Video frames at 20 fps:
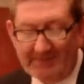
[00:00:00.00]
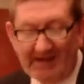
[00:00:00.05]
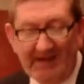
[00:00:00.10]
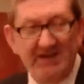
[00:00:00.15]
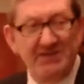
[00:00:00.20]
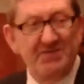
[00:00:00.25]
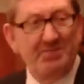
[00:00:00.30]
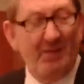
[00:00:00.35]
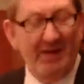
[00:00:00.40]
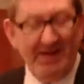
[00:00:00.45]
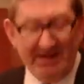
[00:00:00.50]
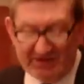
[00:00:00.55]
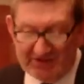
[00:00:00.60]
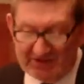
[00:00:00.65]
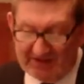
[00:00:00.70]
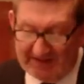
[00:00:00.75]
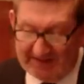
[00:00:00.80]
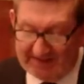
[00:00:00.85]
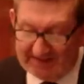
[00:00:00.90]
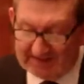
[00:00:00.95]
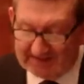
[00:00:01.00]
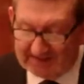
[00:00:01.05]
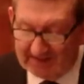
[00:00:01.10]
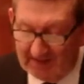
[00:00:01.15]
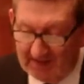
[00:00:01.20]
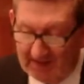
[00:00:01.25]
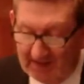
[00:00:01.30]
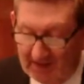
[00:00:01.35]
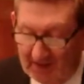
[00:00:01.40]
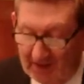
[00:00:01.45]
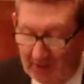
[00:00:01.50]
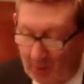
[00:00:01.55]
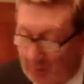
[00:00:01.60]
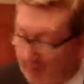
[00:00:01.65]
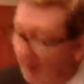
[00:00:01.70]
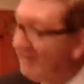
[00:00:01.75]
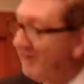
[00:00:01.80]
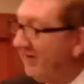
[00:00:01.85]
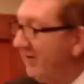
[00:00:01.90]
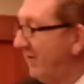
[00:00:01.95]
His pitch is,
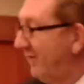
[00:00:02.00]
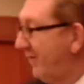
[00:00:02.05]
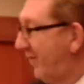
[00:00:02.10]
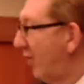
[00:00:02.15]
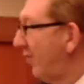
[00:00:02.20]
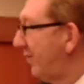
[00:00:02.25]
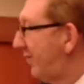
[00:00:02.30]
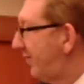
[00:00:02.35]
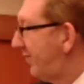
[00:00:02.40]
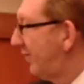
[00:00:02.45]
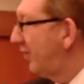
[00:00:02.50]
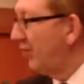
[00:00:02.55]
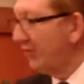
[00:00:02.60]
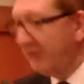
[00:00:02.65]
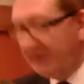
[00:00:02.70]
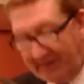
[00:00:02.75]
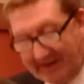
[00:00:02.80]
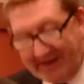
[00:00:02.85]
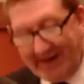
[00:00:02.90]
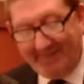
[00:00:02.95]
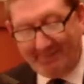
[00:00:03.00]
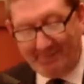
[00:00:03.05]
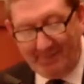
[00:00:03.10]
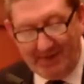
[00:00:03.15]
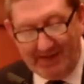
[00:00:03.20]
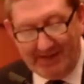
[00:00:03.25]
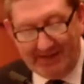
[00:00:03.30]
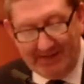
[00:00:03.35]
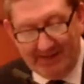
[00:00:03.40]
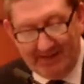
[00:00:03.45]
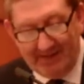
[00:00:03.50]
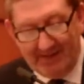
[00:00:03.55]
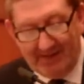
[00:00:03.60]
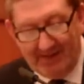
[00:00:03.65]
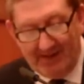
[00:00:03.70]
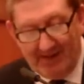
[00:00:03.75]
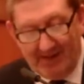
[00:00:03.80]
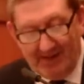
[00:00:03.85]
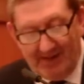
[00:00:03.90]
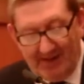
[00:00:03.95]
whoever you vote for, you get me.
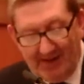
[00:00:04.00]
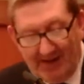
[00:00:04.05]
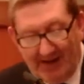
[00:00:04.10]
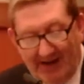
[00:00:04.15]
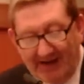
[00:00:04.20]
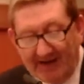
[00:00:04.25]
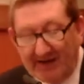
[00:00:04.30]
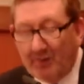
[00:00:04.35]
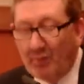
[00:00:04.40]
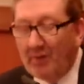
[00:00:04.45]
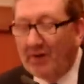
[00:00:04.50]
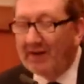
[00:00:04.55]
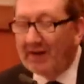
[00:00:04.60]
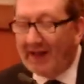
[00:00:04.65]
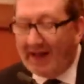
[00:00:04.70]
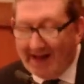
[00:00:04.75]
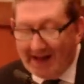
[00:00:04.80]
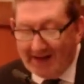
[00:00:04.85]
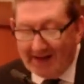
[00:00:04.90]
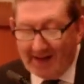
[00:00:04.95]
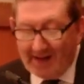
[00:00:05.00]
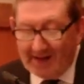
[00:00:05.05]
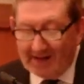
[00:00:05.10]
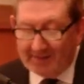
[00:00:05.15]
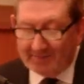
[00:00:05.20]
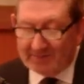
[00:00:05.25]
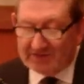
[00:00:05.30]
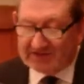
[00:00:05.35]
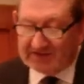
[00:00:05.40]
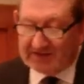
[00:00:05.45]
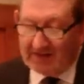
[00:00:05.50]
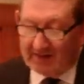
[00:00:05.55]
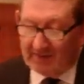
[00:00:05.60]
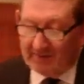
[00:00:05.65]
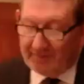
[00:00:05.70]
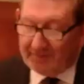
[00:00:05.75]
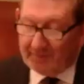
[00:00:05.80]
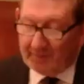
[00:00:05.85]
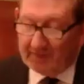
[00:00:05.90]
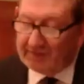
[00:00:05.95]
And he will ally
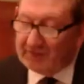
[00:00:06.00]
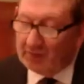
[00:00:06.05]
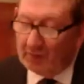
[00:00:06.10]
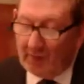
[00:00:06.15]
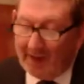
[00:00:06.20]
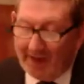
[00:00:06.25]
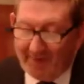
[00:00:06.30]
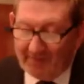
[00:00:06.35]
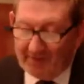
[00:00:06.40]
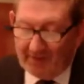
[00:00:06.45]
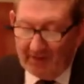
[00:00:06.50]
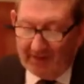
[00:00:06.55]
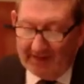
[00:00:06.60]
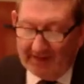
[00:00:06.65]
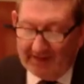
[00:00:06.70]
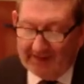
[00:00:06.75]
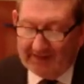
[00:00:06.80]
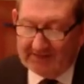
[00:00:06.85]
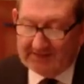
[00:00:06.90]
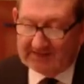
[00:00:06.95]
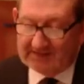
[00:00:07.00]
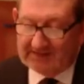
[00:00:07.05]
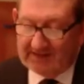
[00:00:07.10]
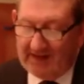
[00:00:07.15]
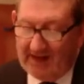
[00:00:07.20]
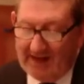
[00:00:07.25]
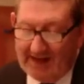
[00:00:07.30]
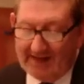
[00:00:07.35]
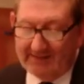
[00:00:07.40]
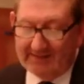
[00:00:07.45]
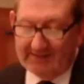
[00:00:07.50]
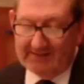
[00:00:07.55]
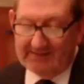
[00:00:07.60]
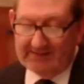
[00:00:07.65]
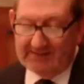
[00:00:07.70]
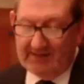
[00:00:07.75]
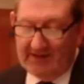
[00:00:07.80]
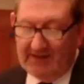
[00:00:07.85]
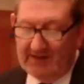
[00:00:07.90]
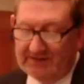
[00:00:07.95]
himself with whoever is to hand
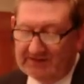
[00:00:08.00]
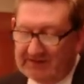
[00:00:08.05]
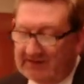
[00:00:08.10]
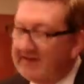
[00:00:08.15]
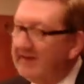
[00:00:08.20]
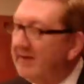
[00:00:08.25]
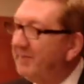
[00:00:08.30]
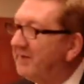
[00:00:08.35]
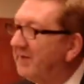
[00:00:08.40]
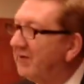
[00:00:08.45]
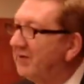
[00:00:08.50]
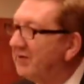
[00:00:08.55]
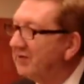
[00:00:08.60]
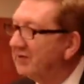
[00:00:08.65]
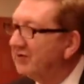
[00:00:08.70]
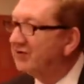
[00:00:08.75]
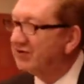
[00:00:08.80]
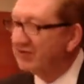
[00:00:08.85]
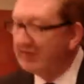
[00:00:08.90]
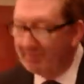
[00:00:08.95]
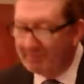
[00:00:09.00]
to keep the country